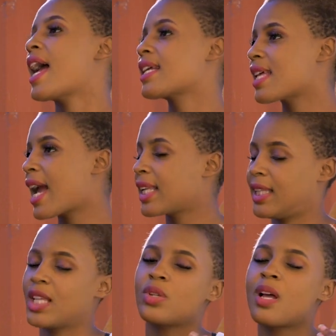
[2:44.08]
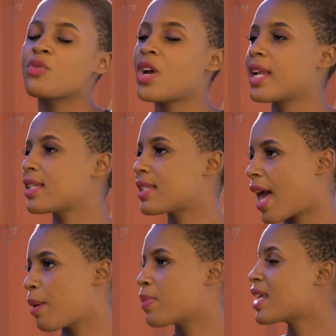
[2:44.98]
Exactly, that's what I'm trying to
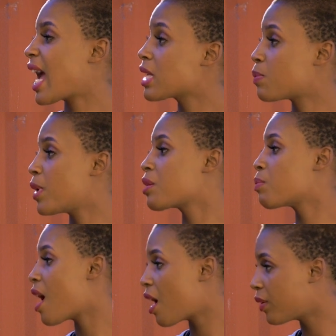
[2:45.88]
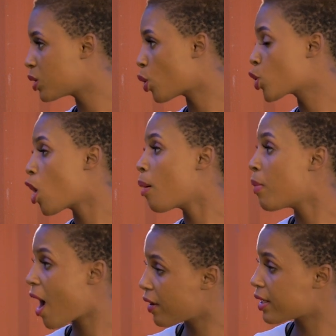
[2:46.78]
say. Besides being married or not
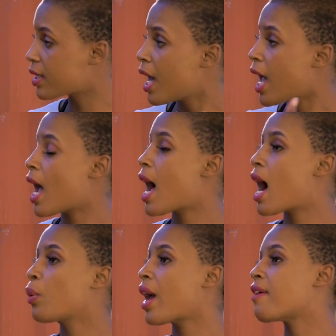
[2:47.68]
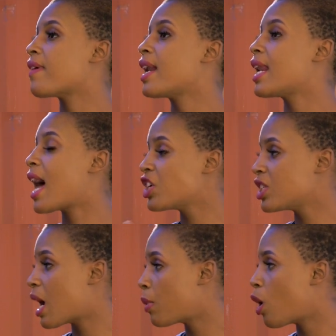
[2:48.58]
married, we have a large
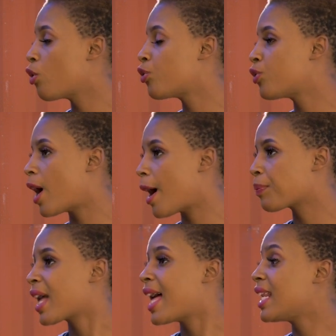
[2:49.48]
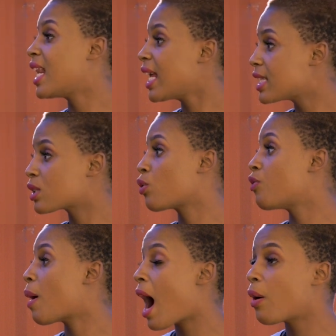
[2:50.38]
number of ladies of
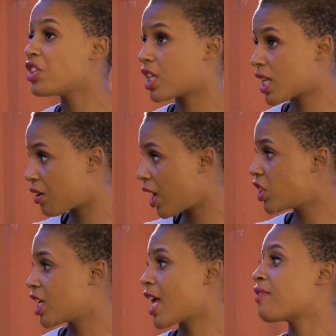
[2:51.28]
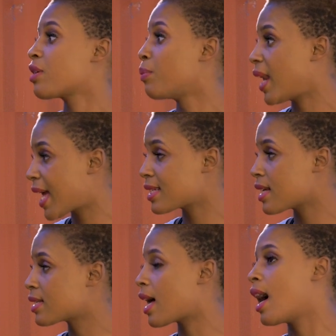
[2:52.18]
our generation having blazers.